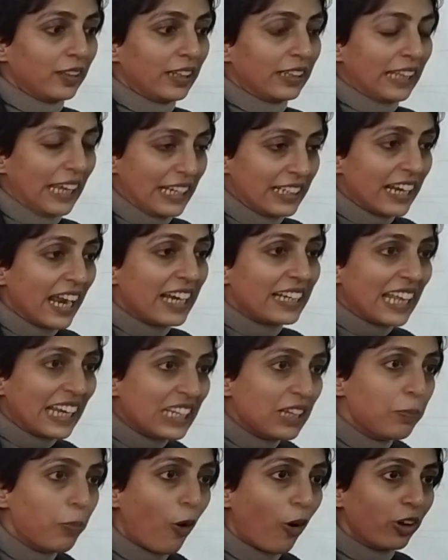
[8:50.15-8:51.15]
entire
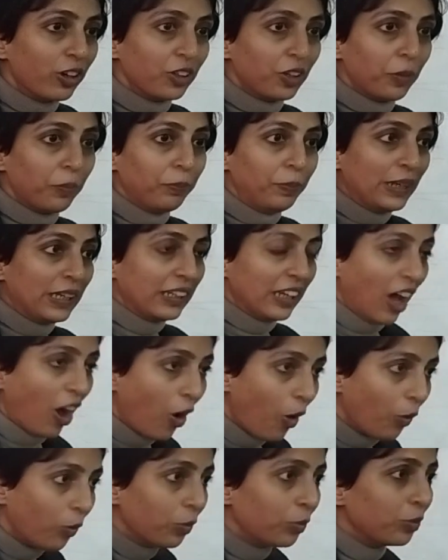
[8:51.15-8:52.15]
Delhi border being
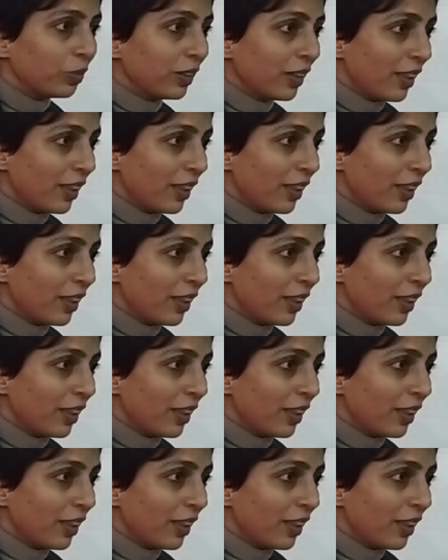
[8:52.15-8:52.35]
now,